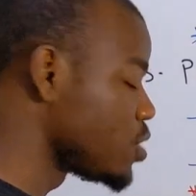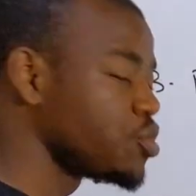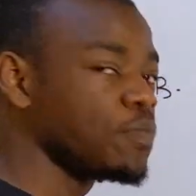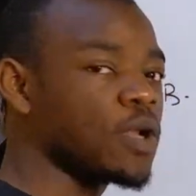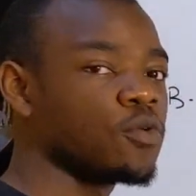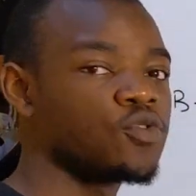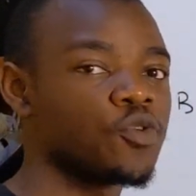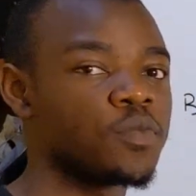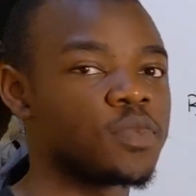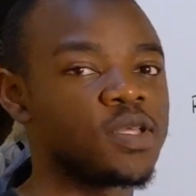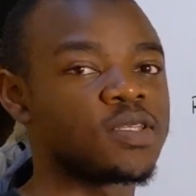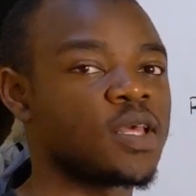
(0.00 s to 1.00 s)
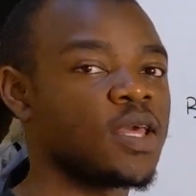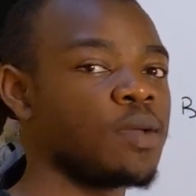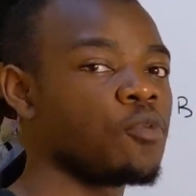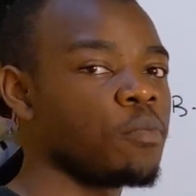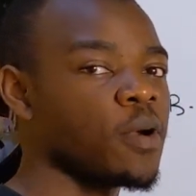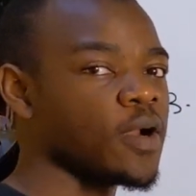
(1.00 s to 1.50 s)
Trypanosome is a
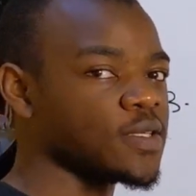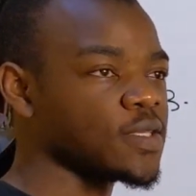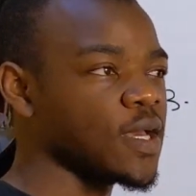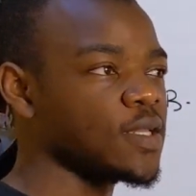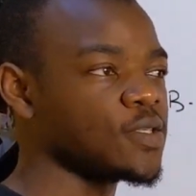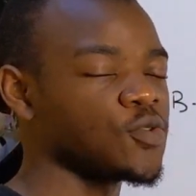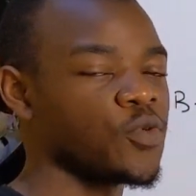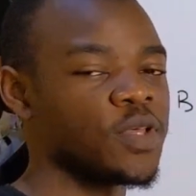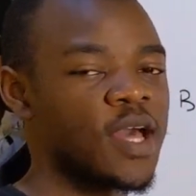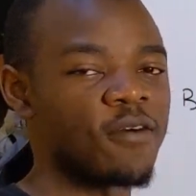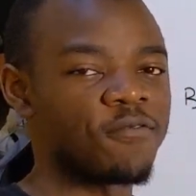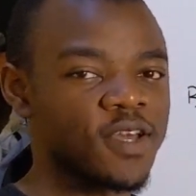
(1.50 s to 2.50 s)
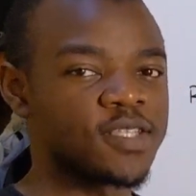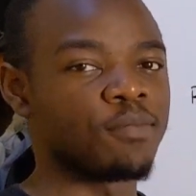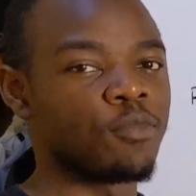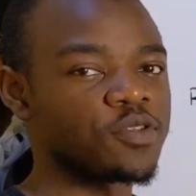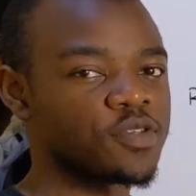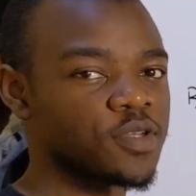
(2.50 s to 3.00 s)
hemoparasite, so it affects the
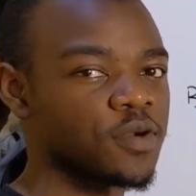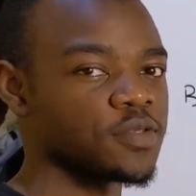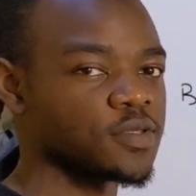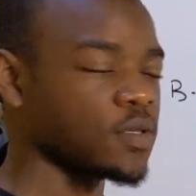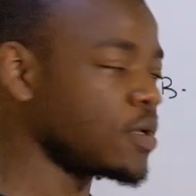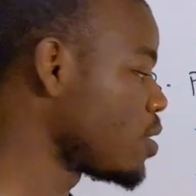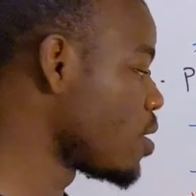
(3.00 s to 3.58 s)
blood cells.